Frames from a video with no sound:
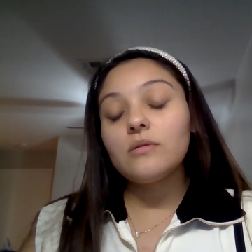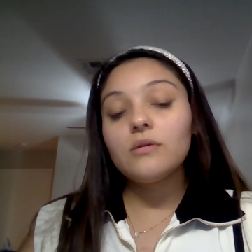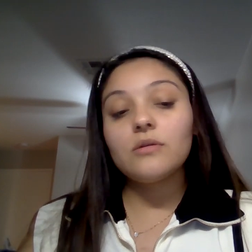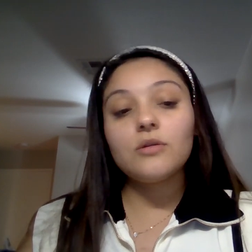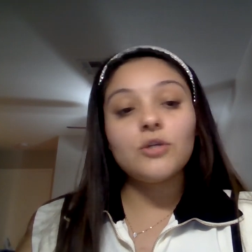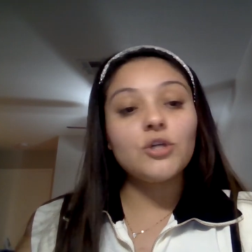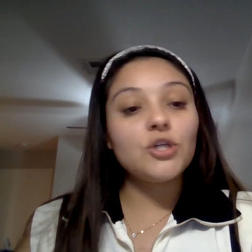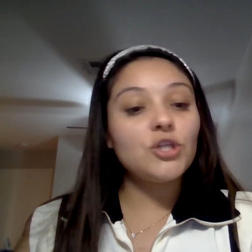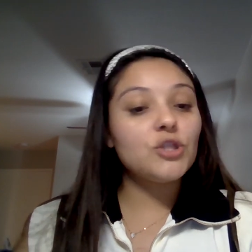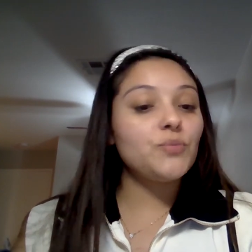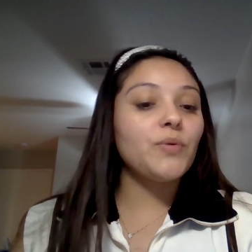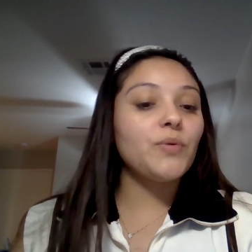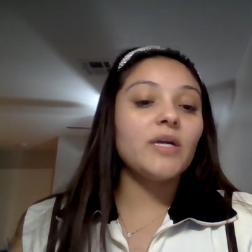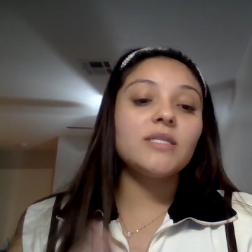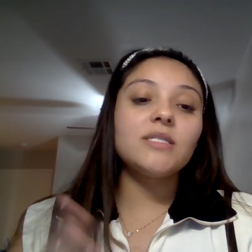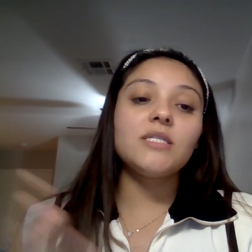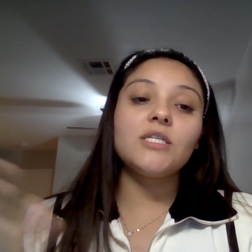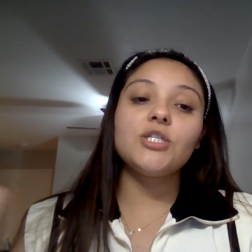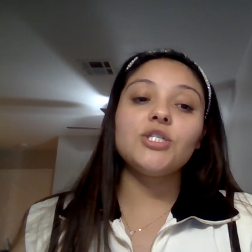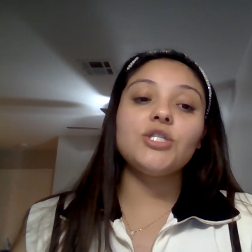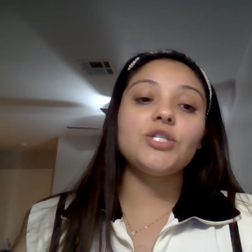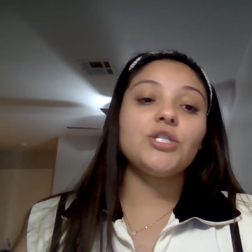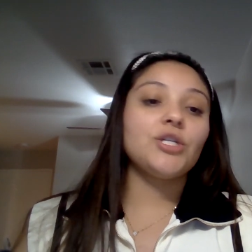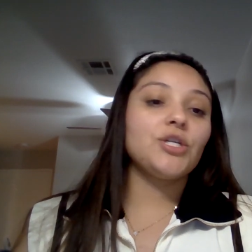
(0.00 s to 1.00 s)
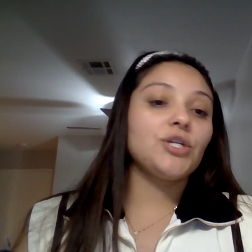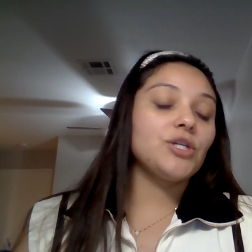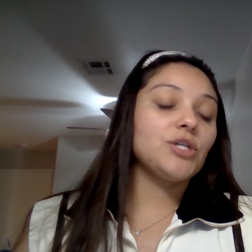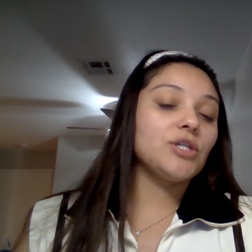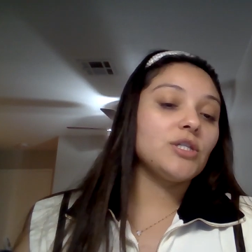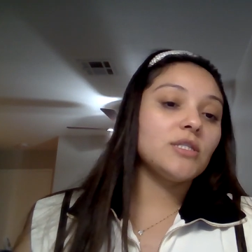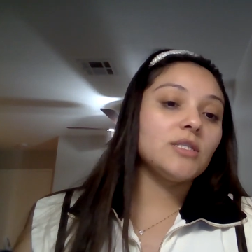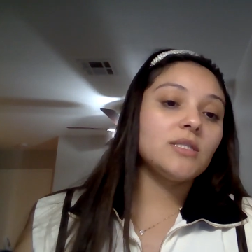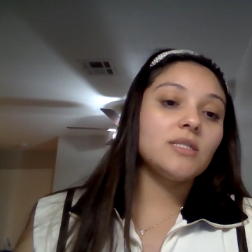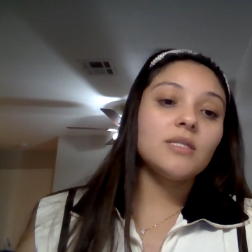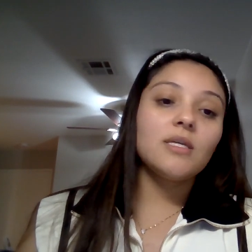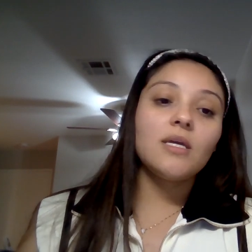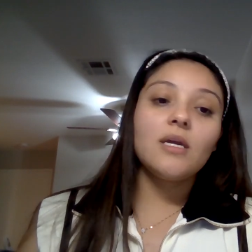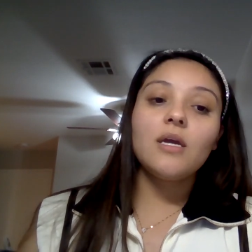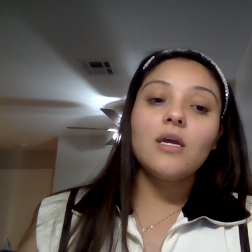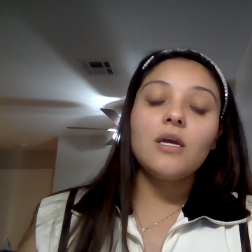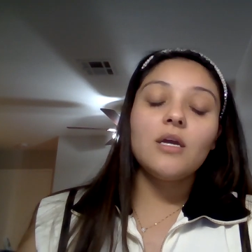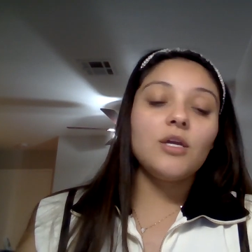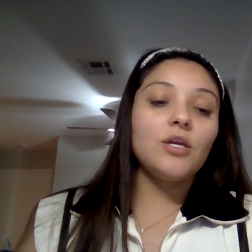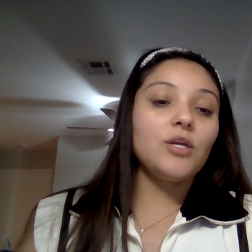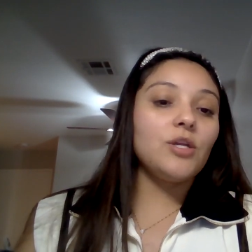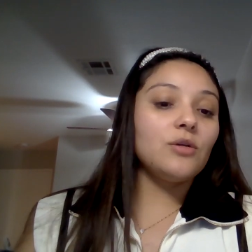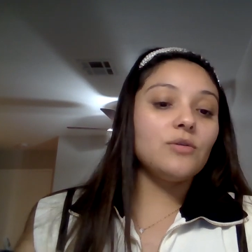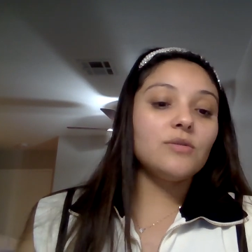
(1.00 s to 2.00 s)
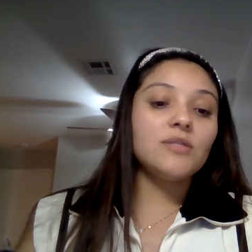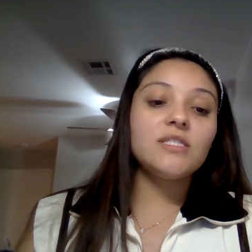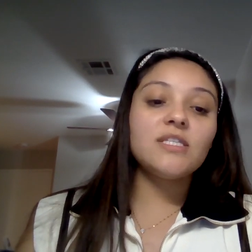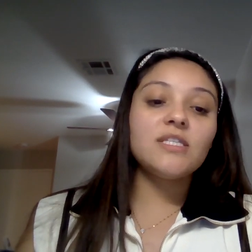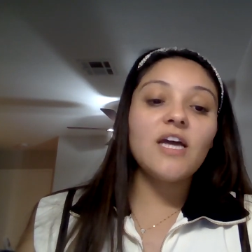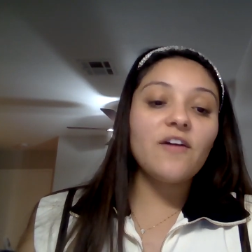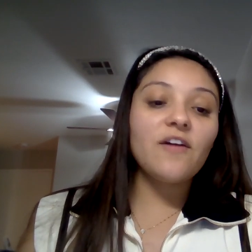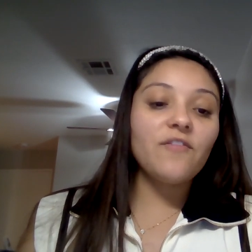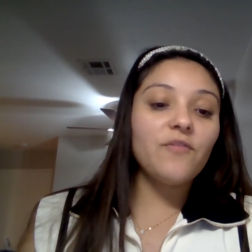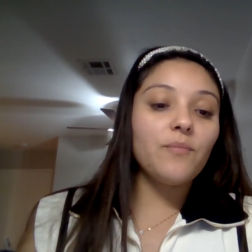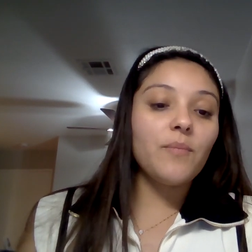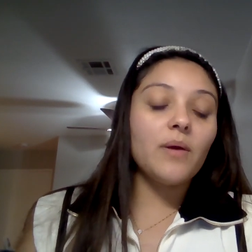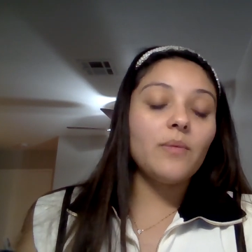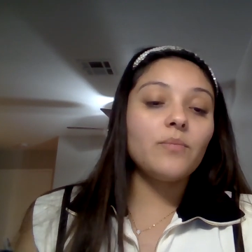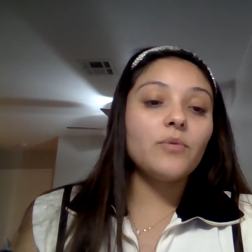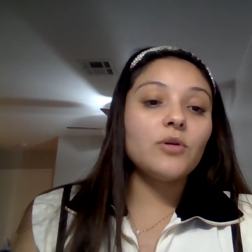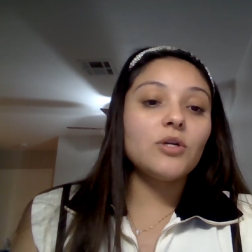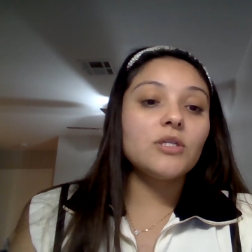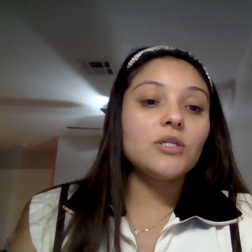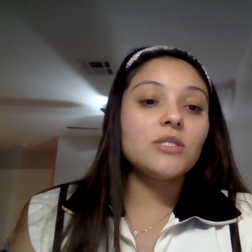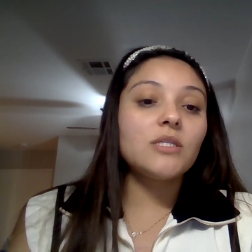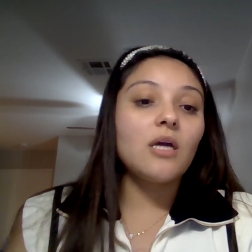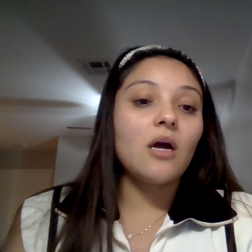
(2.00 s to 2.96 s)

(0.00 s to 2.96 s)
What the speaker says: nurse practitioners, staff members